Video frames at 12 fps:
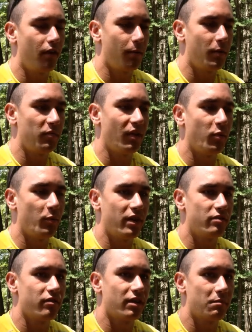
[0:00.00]
Um, I'm double
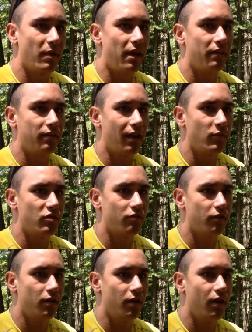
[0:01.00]
majoring in math and
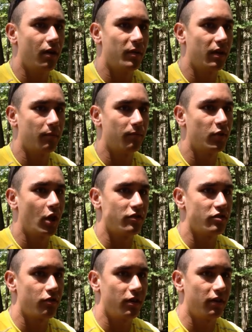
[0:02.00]
chemistry. Um, I'm
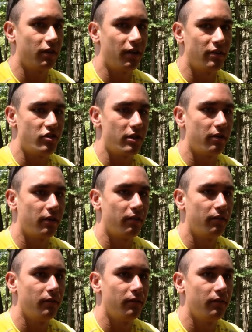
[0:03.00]
concentrating in engineering.
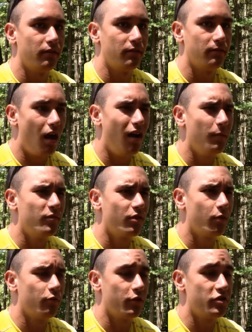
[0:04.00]
Um,
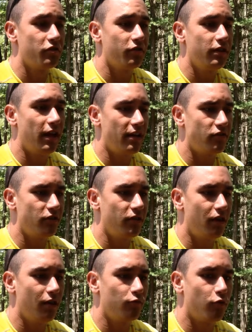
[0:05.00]
so originally, actually,
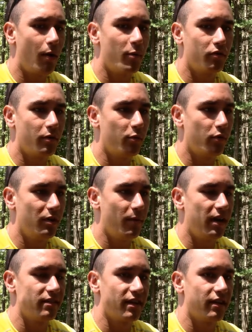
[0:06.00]
uh, Robert Labrie,
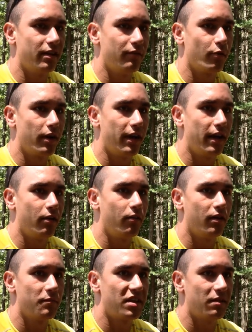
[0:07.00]
my executive right now,
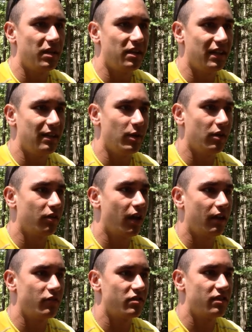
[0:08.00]
um, sent me an email
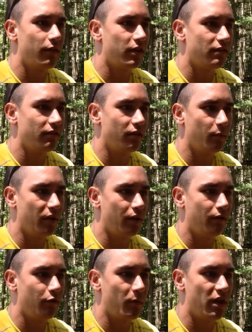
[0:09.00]
kind of just giving us a little bit of
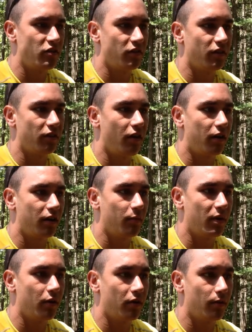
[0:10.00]
information and talking
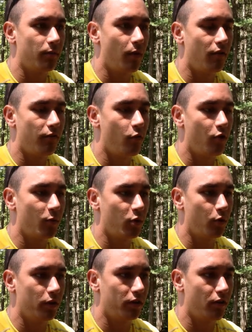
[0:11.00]
about a, a former
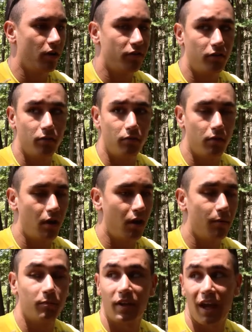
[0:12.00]
Holy Cross student,
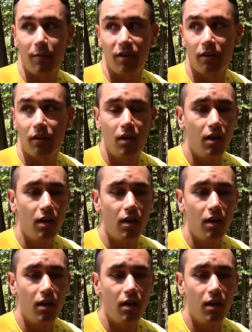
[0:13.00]
um, Gabby,